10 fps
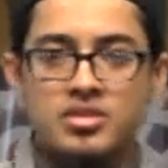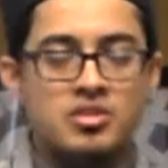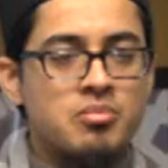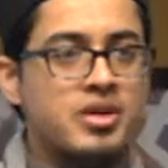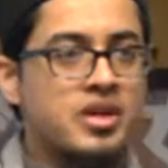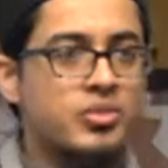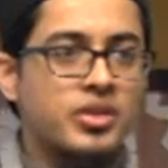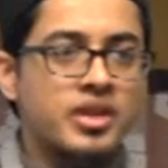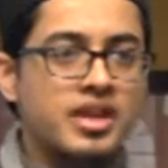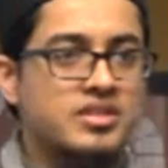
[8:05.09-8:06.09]
the better
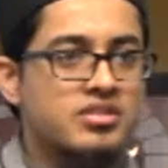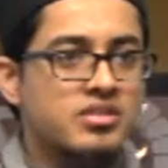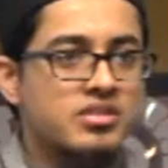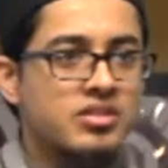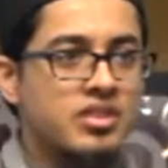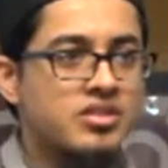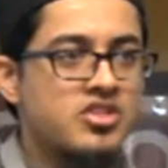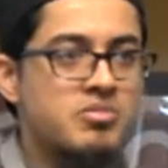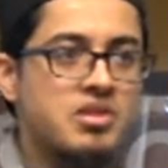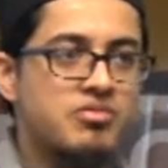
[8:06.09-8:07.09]
we'll get in
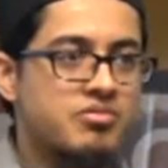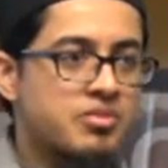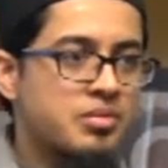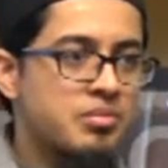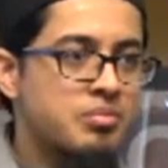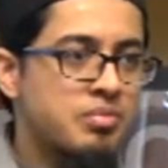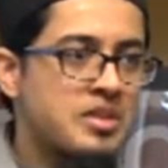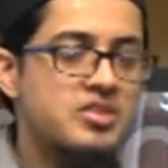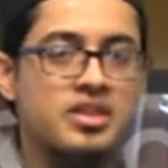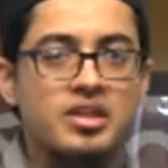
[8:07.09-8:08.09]
terms of
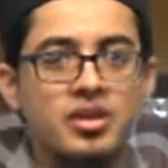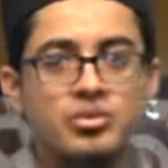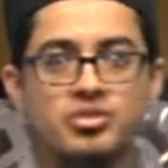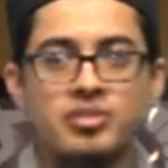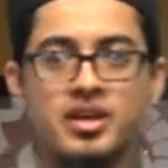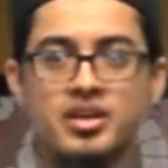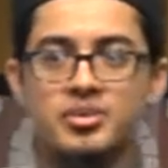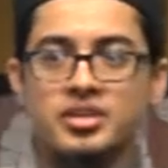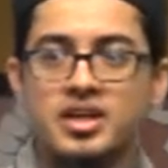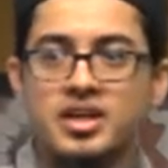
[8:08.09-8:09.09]
pleasing Allah subhanahu
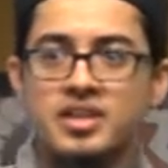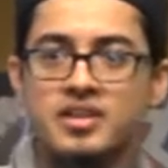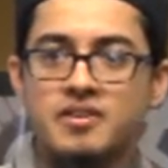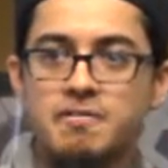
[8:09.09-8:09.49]
wa ta'ala.